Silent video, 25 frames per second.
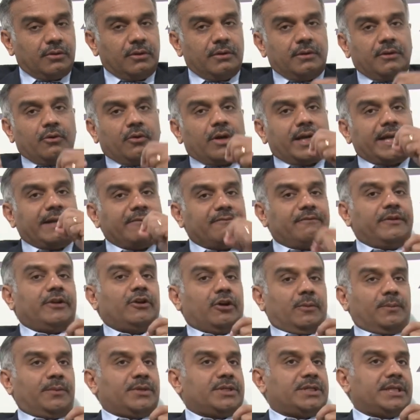look at every
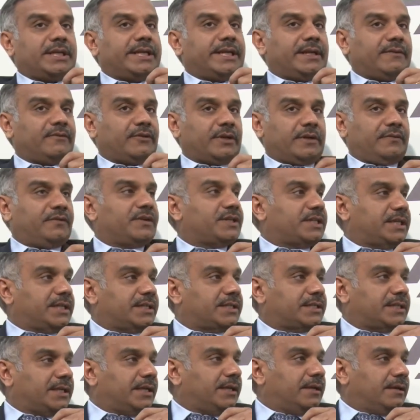opportunity for
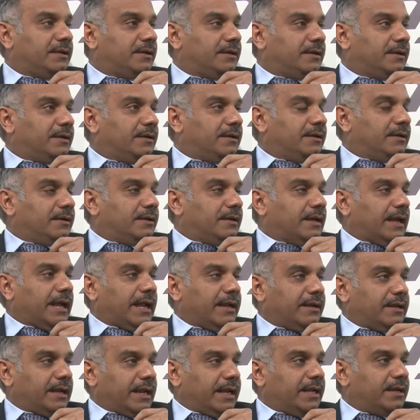efficiency
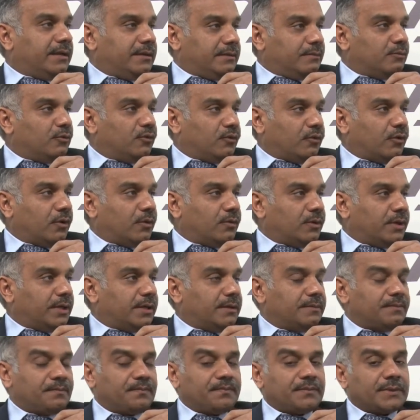and move forward.
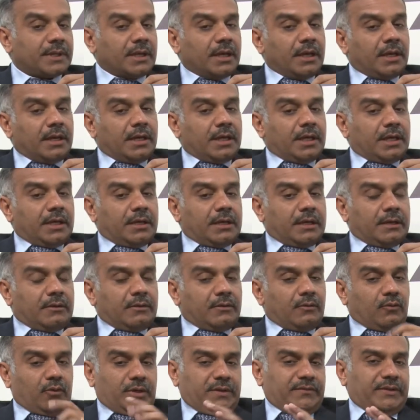
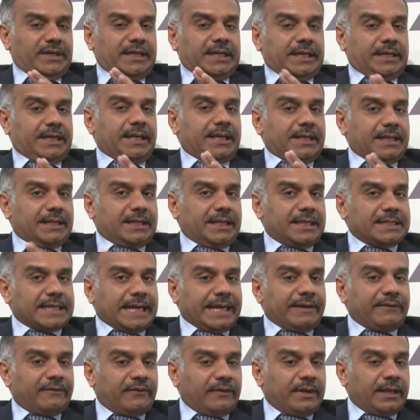One of the critical things
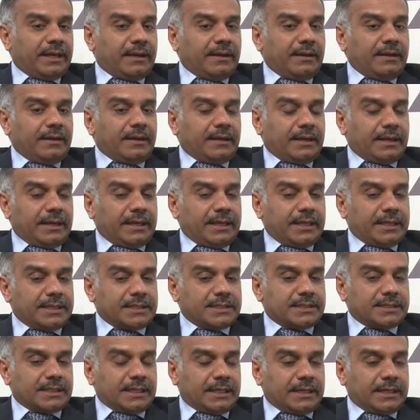I feel is